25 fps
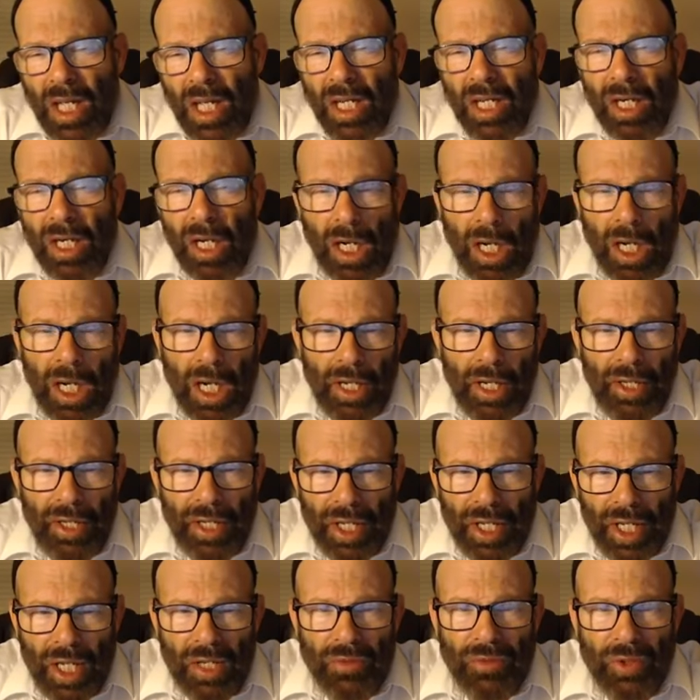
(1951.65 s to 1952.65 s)
God,
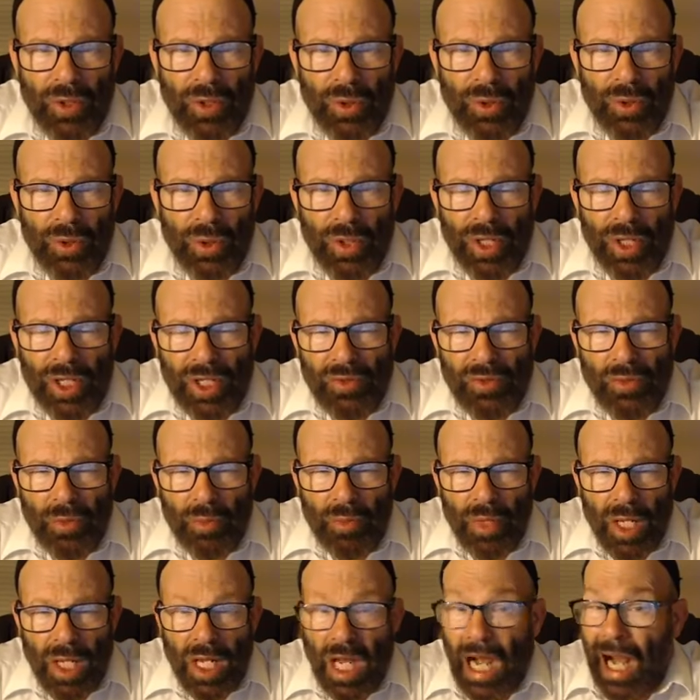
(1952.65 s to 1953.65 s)
if you do this for
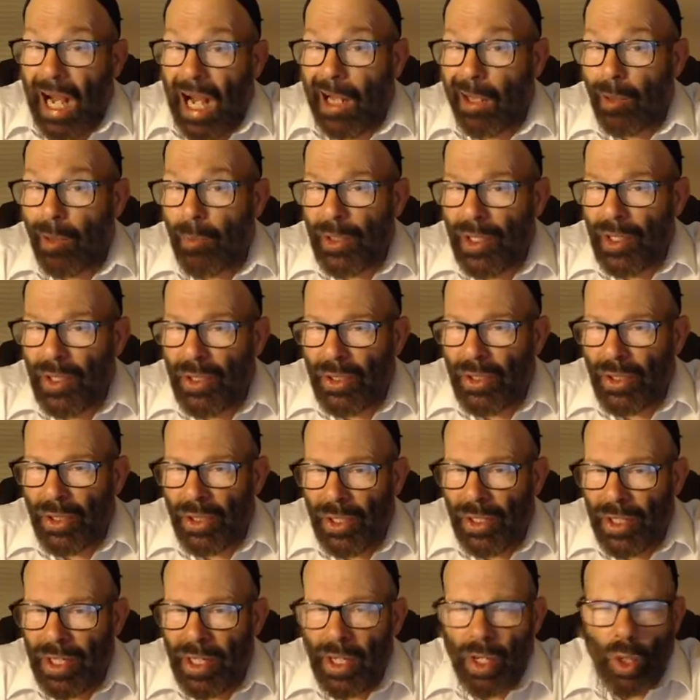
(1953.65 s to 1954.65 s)
me, I'll be
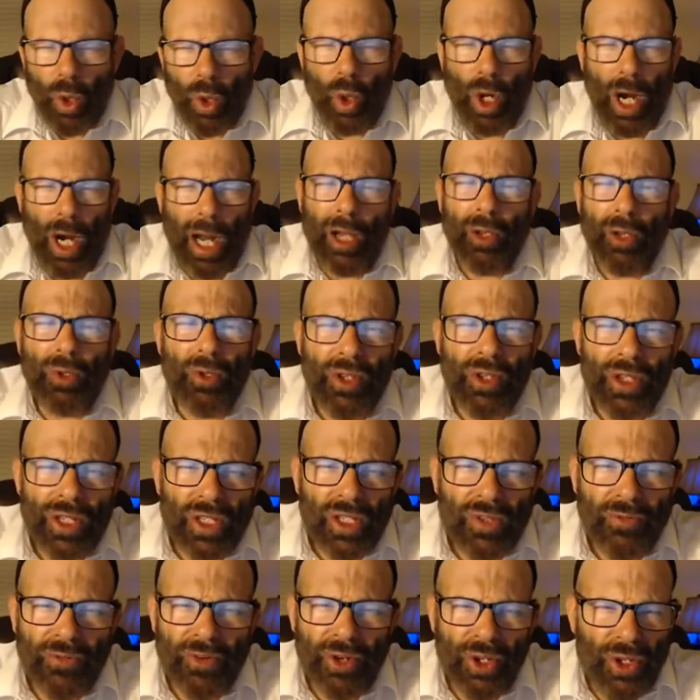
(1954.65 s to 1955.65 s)
good, or I'll do this
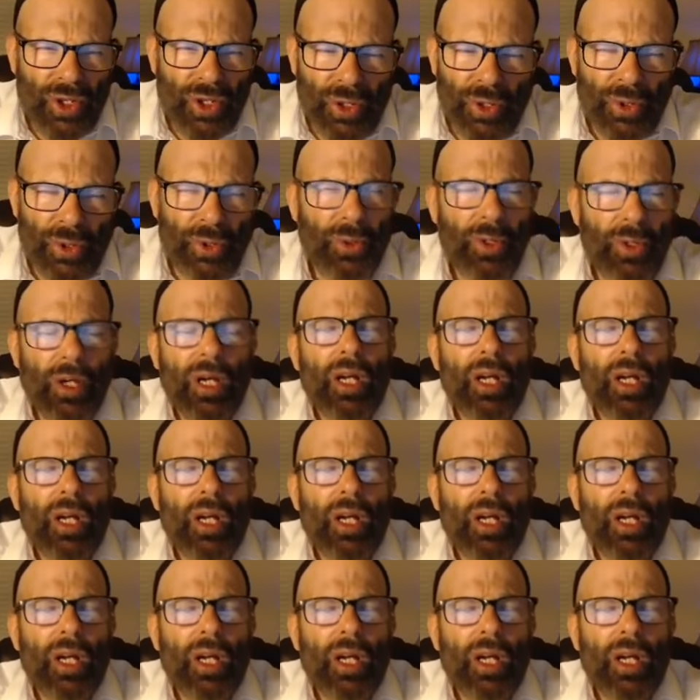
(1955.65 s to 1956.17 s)
for you.